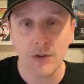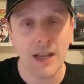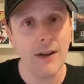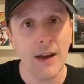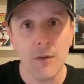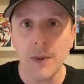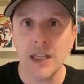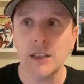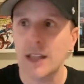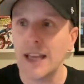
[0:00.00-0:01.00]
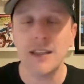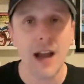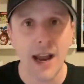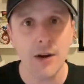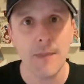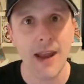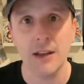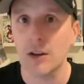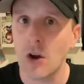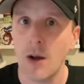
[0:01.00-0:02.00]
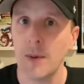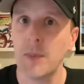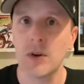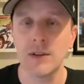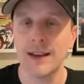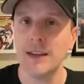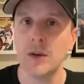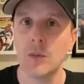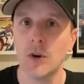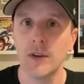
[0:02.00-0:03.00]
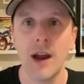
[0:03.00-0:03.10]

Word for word: now everybody liked Iron Man in the comic book collecting world.